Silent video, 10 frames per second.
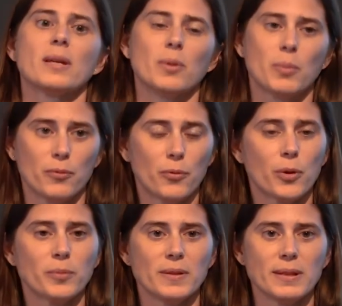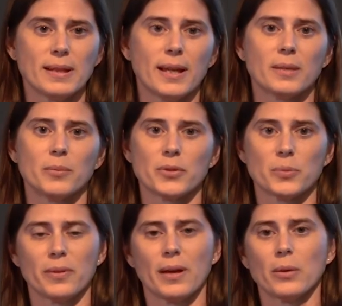can be performed in these
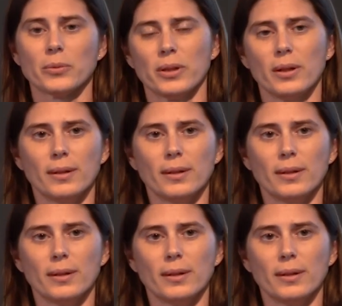animals without